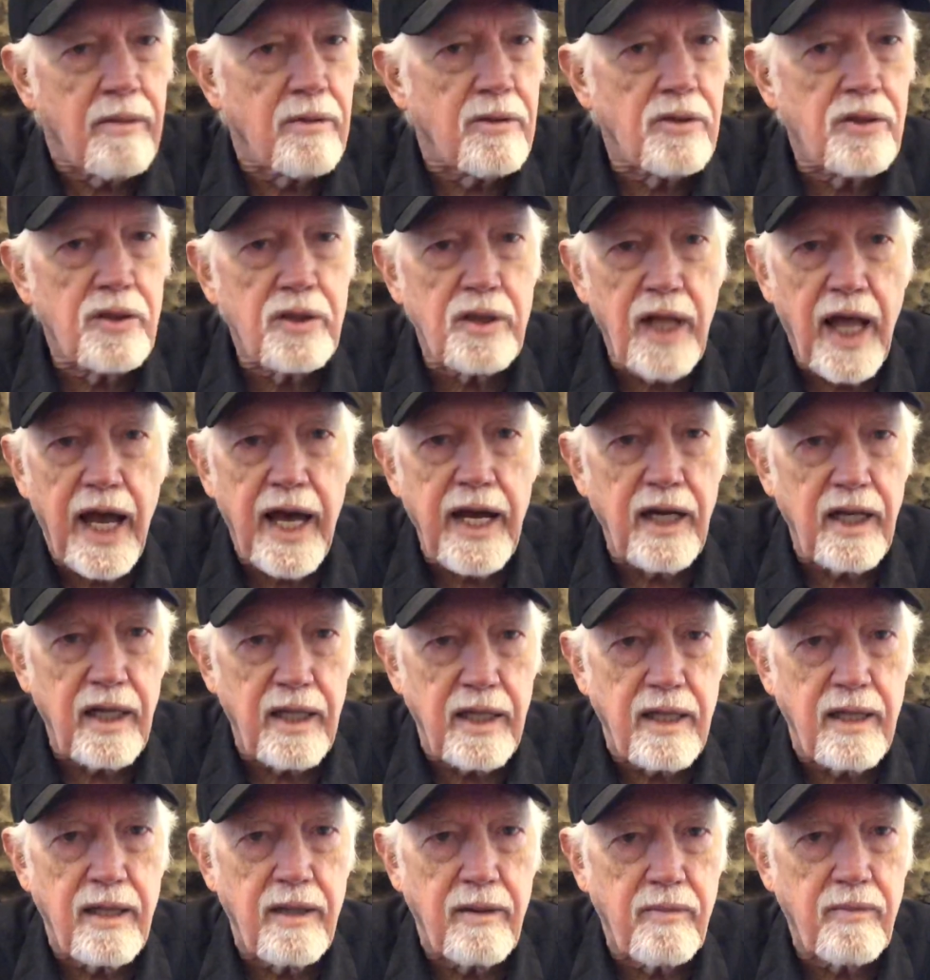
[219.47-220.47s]

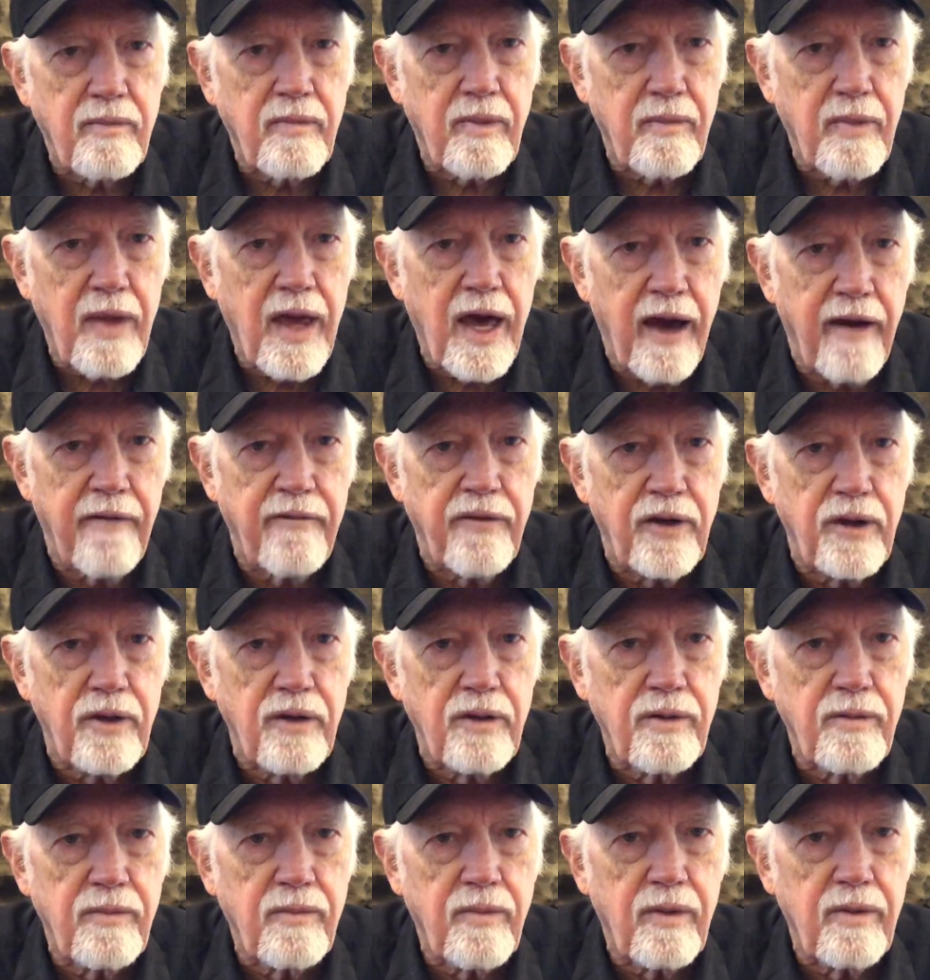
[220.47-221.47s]
slightly
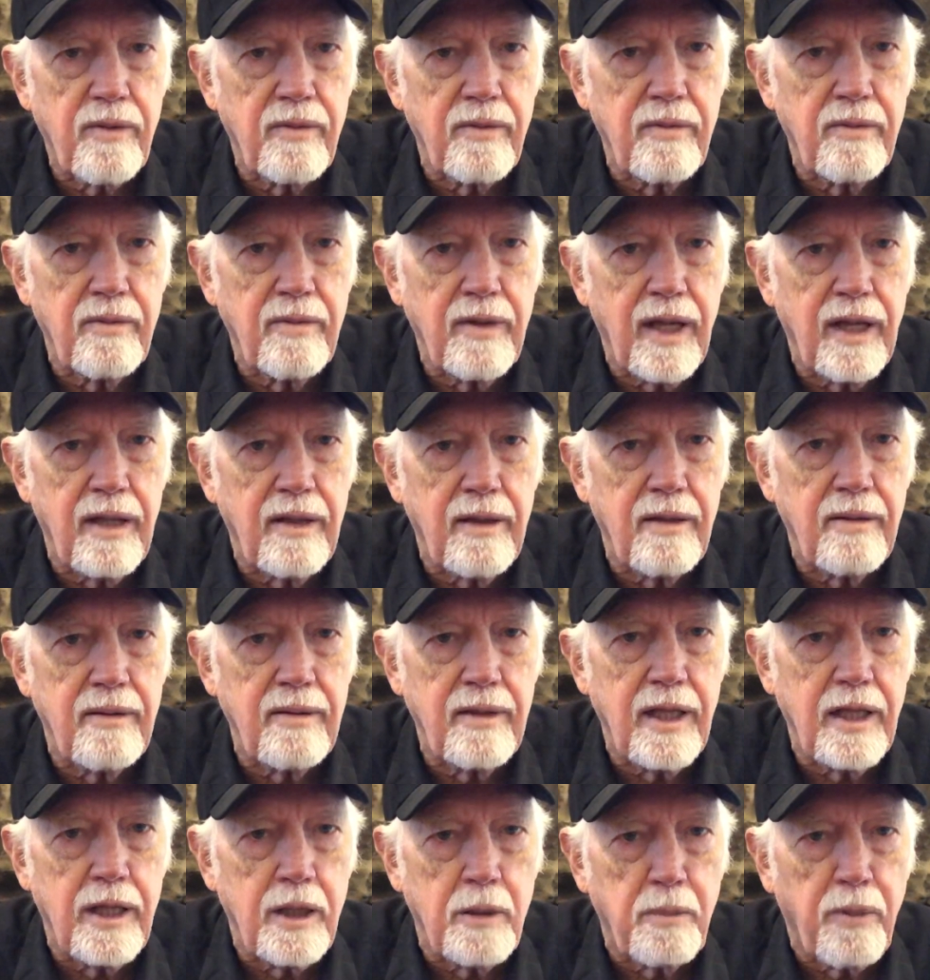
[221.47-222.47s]
heavier
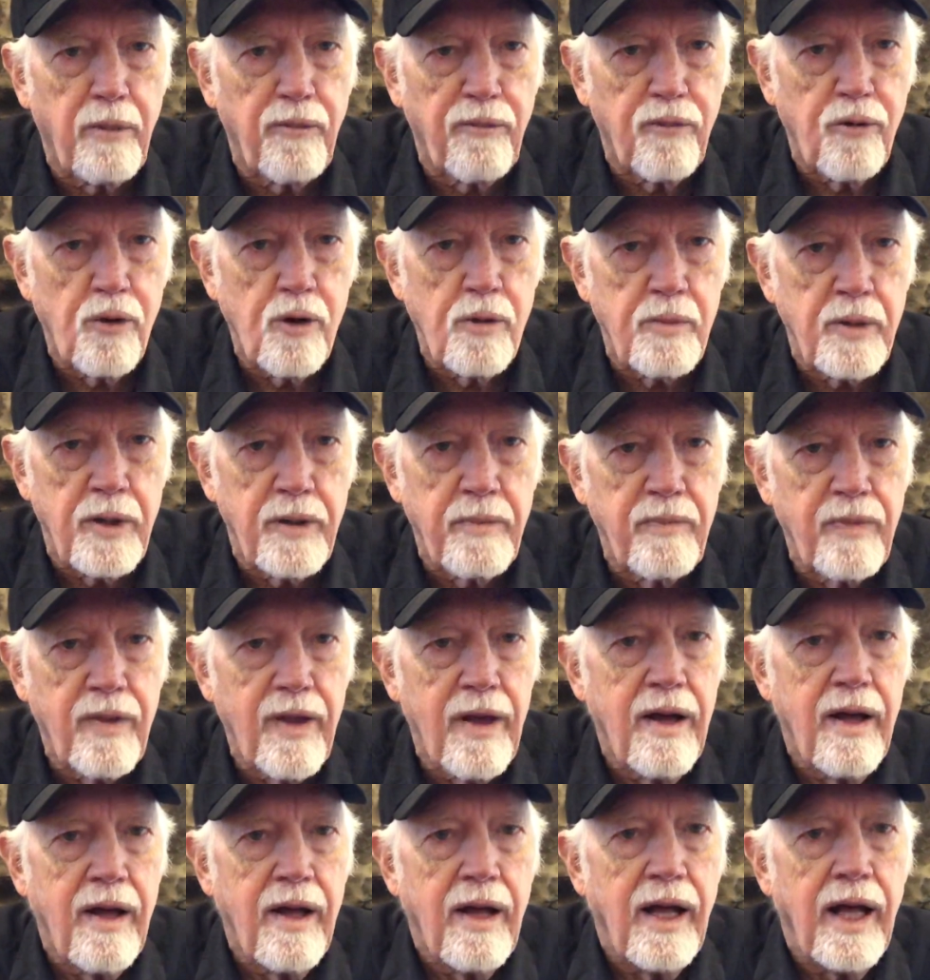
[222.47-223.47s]
than the performer,
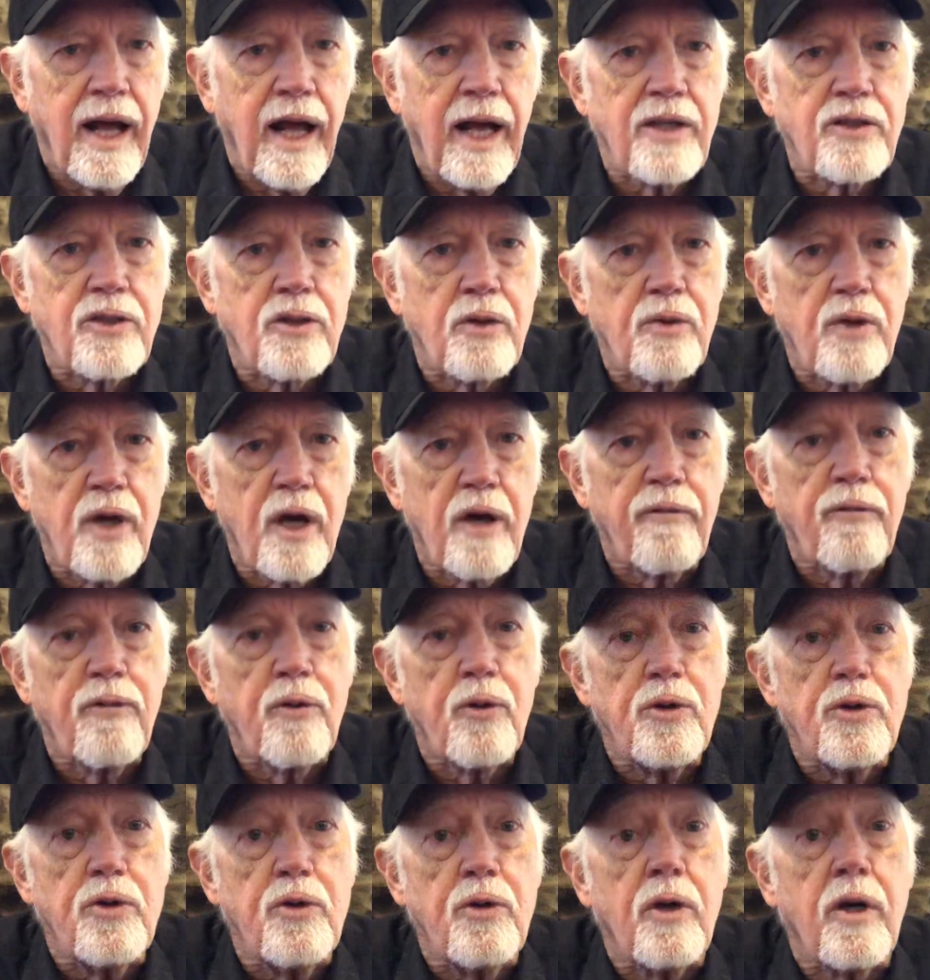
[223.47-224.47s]
and so
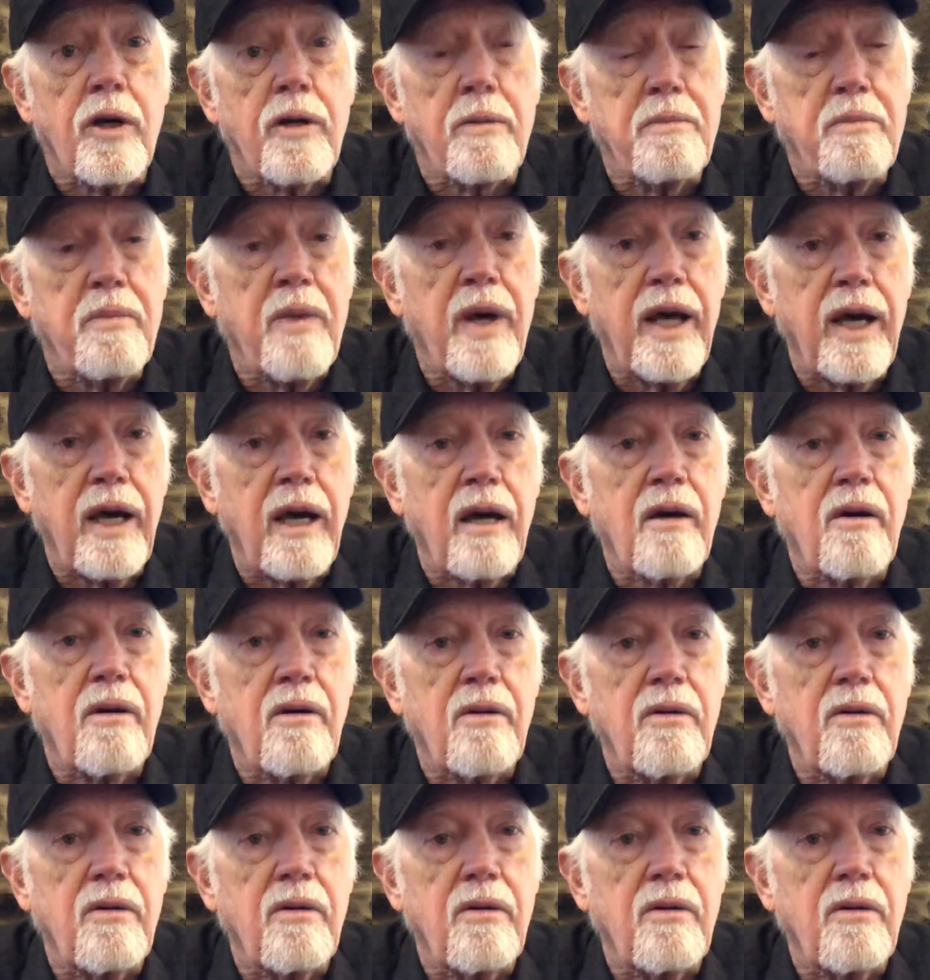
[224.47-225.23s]
therefore you could make